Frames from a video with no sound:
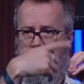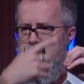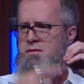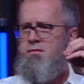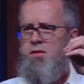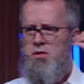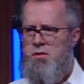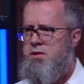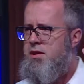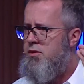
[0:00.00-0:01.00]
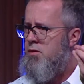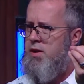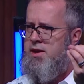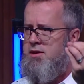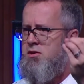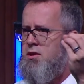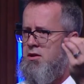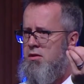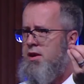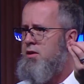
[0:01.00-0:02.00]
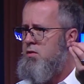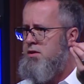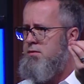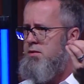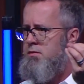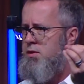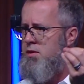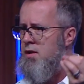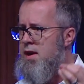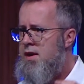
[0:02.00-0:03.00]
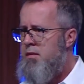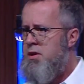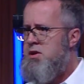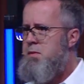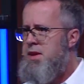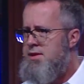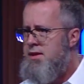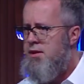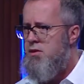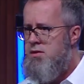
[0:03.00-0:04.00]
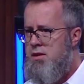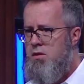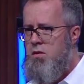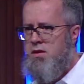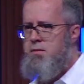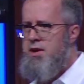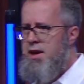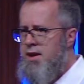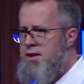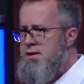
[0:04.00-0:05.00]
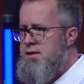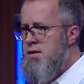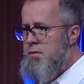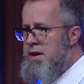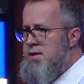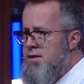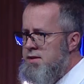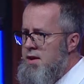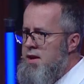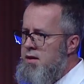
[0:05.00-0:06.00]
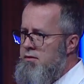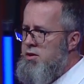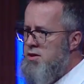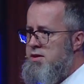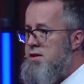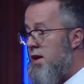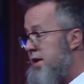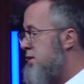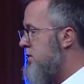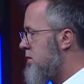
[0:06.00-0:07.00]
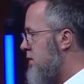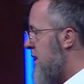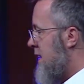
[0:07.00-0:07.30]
There's multiple different ways that you can create a quantum computer, but it's basically using quantum mechanics as the basis versus classical